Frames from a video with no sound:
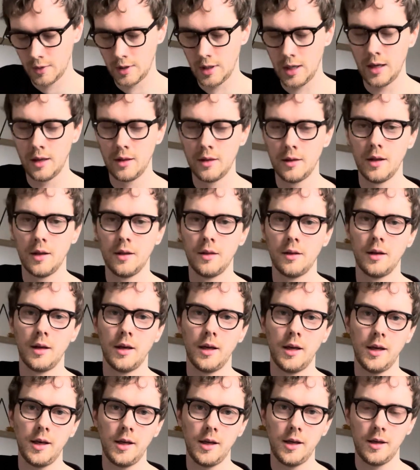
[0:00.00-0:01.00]
And then the
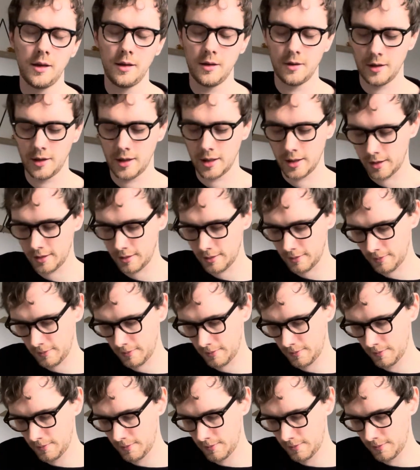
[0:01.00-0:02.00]
A again,
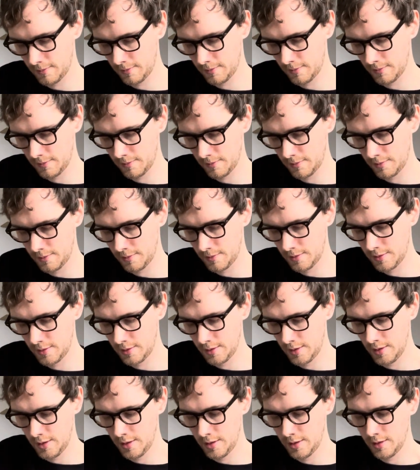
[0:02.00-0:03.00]

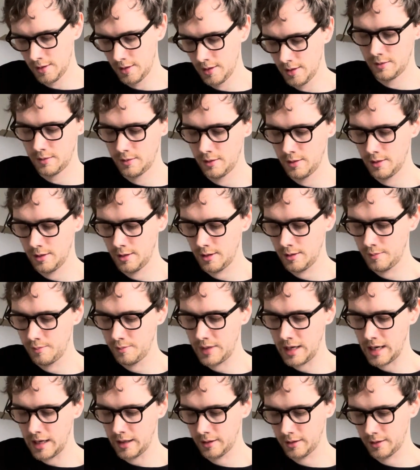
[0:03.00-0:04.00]
and then
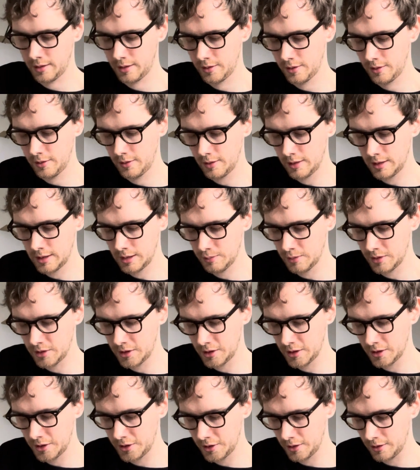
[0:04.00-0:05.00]
back to this
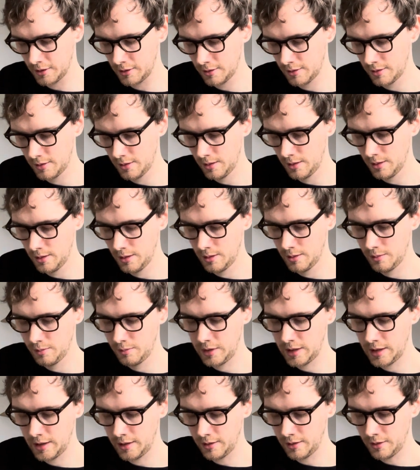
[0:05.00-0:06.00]
position.
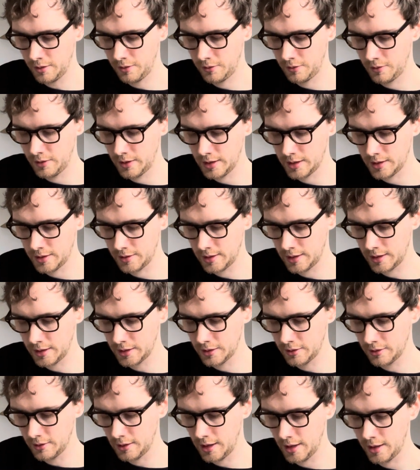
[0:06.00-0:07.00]
Play the 3 strings
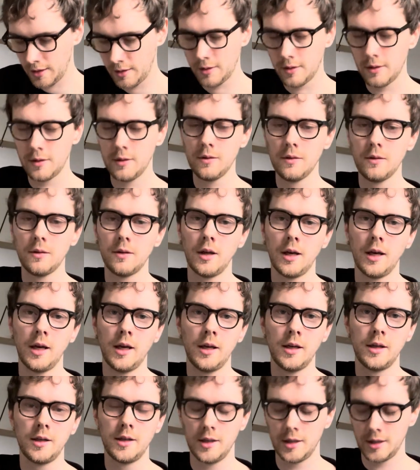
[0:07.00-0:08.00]
together, the A,
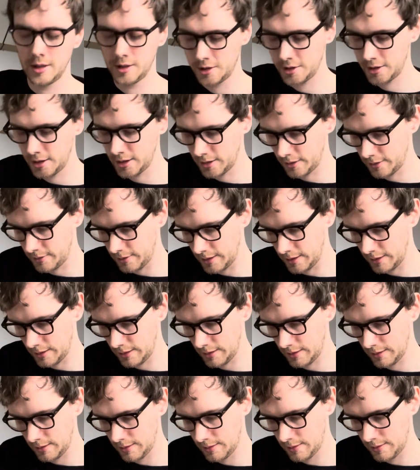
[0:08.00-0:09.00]
D and G
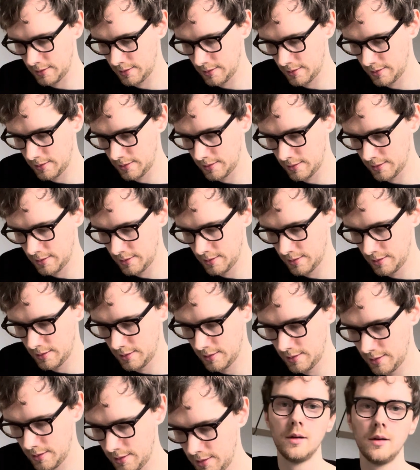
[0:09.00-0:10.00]
strings,
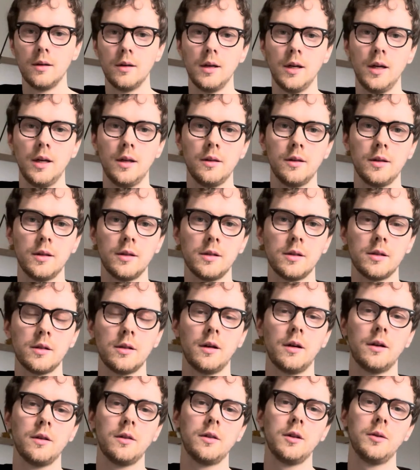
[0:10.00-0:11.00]
and then
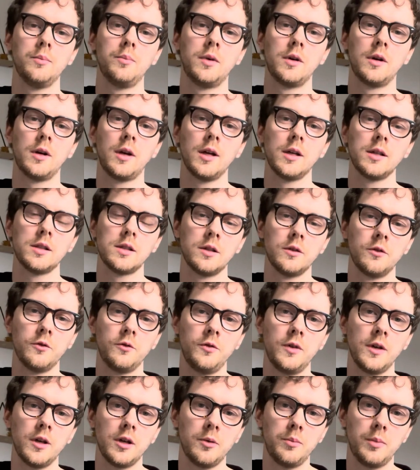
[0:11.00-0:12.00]
start the percussive
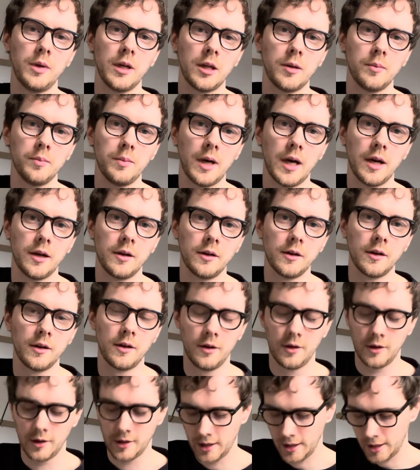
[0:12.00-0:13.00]
finger picking pattern
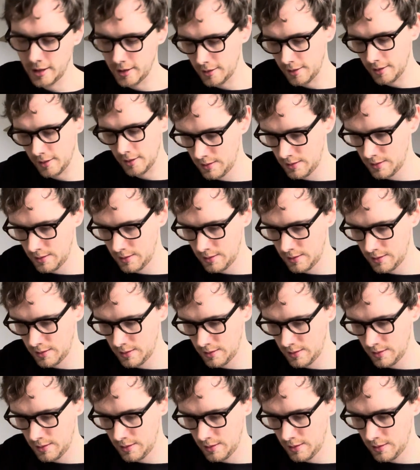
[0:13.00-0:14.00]
again.
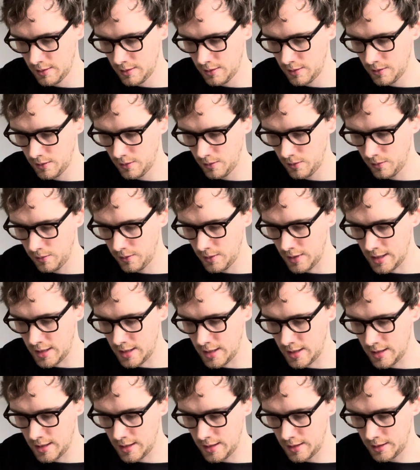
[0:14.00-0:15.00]

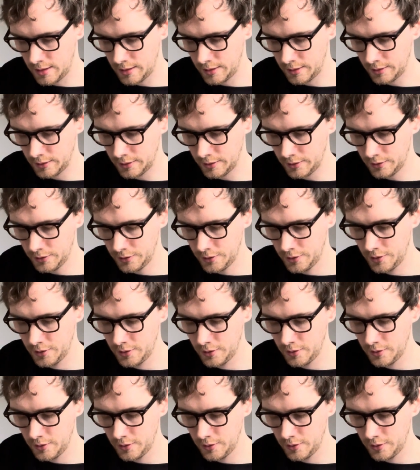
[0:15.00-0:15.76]
1, 2,